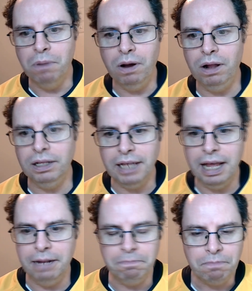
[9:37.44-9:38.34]
Maul
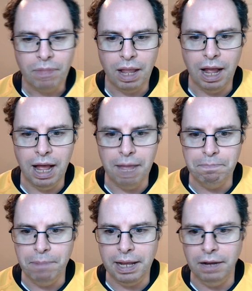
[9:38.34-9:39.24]
then
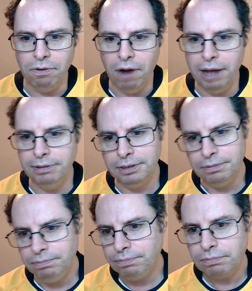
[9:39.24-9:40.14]
making
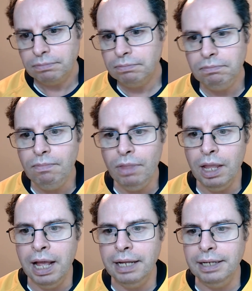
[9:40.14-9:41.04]
ground.
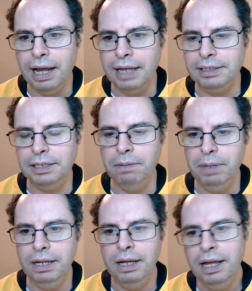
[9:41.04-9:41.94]
And
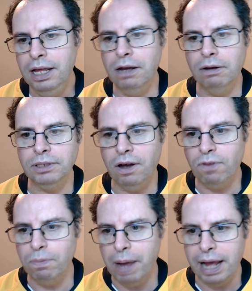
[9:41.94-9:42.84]
Timney, he goes
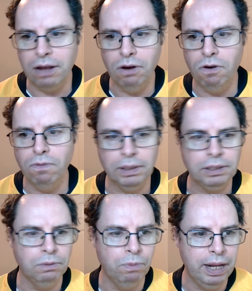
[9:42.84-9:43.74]
off the back and
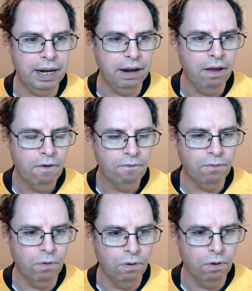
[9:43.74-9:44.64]
over to win it
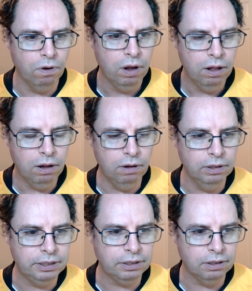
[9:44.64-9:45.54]
for
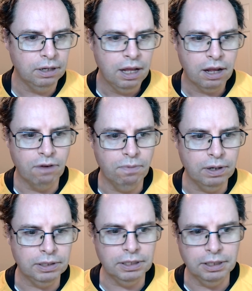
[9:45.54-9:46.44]
Ulster.
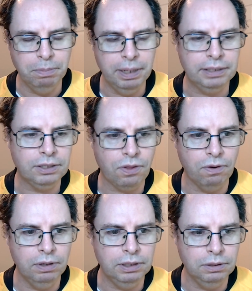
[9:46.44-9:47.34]
Conversion is missed,
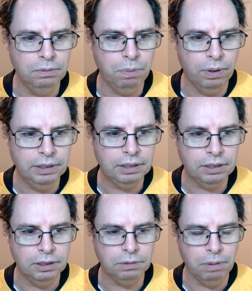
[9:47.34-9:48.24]
32
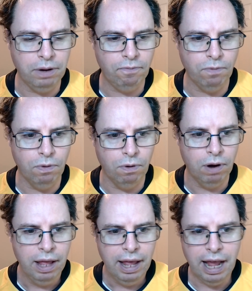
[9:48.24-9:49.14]
points to
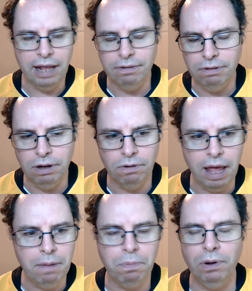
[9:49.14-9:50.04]
24, and
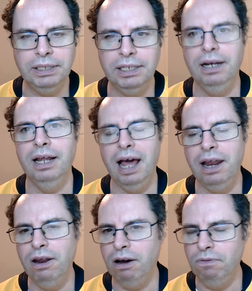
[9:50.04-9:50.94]
8 points in it,
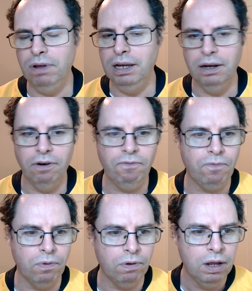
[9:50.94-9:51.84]
and not really enough
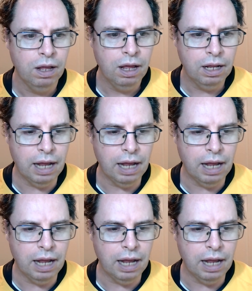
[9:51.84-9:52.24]
for